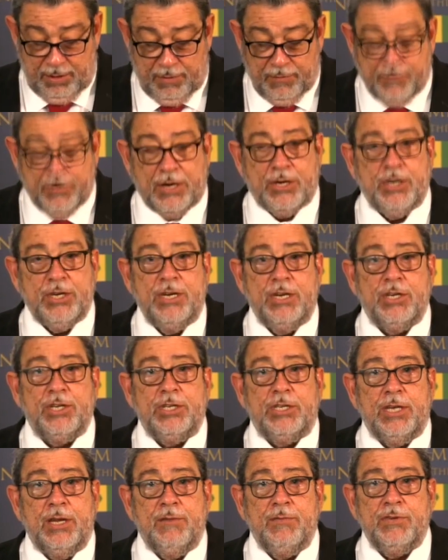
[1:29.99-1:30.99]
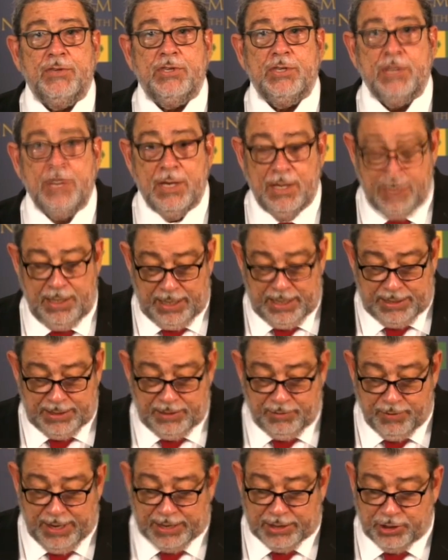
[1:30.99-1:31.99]
Fresh initiatives and
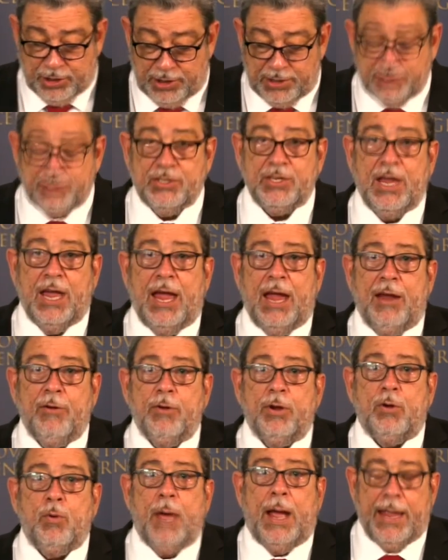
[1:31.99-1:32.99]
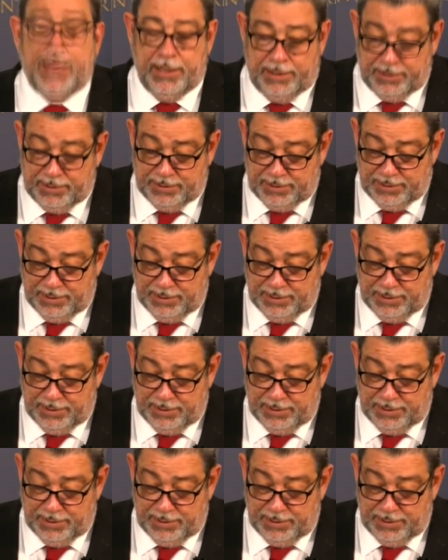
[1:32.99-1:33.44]
directions are required,